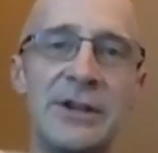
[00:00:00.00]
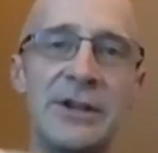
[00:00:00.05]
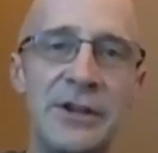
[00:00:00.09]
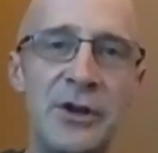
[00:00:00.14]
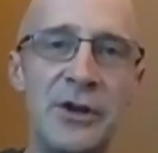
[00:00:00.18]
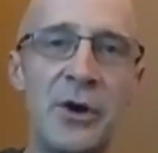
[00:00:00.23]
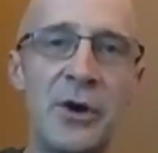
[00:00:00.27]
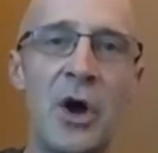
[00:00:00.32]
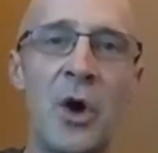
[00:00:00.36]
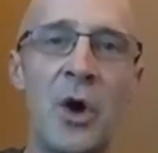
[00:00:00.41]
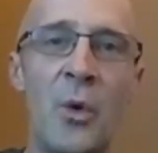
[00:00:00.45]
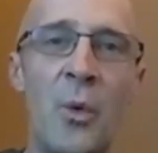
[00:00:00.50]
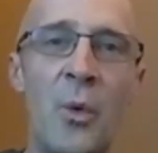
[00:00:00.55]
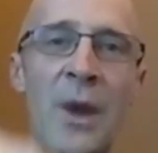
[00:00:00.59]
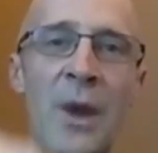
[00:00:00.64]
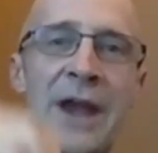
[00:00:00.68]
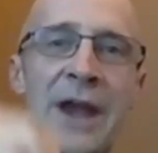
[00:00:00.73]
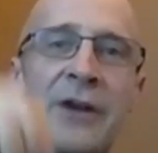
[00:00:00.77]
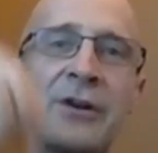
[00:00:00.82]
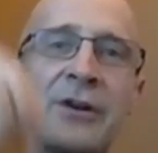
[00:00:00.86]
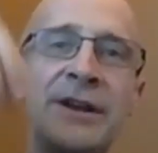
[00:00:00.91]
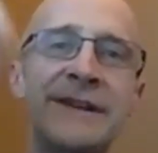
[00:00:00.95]

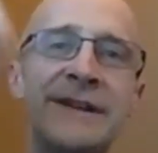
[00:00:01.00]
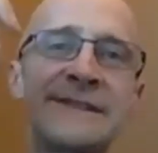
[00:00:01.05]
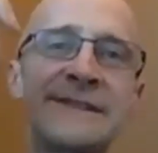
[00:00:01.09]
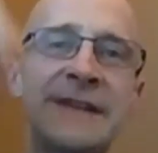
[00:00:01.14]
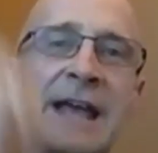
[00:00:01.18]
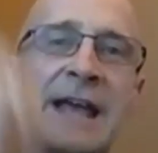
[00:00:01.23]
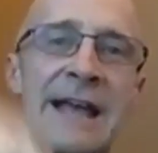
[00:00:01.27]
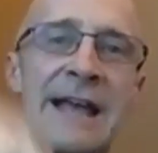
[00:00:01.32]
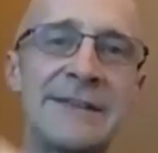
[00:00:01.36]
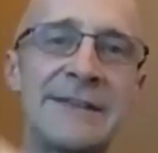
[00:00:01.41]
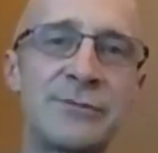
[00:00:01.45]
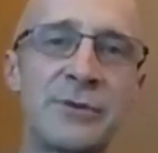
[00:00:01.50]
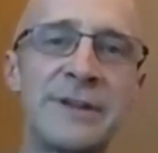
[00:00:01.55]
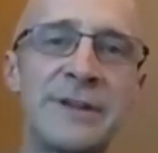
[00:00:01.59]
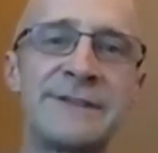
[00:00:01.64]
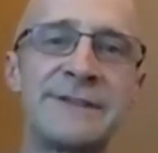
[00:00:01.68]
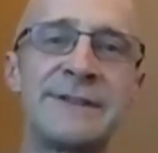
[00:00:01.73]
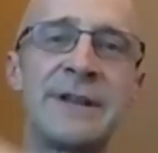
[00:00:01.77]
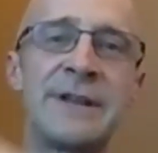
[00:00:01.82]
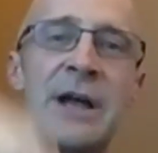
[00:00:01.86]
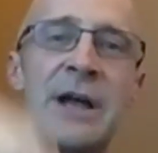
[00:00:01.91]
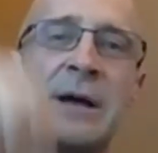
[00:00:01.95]
awareness has
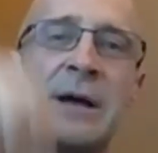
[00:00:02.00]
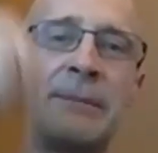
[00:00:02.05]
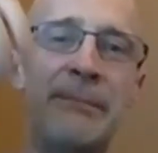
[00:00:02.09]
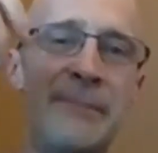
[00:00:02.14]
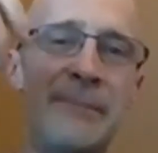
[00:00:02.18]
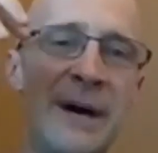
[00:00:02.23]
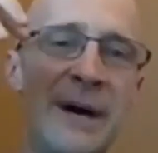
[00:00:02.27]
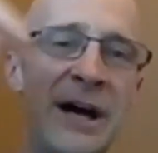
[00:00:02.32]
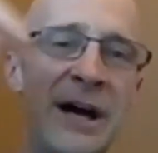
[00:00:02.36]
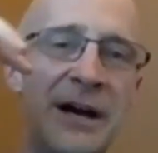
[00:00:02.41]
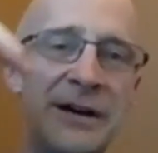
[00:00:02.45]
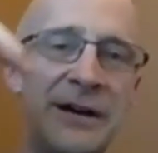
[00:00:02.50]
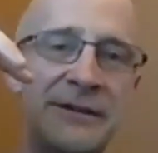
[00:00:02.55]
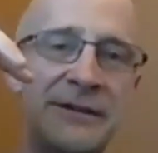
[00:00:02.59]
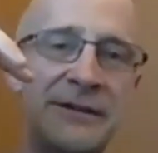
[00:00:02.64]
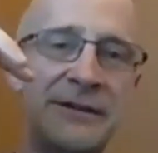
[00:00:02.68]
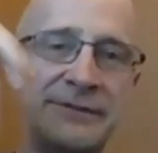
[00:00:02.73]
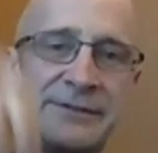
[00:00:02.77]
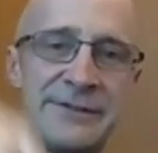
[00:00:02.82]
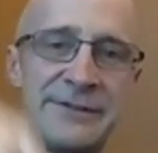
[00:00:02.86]
risen above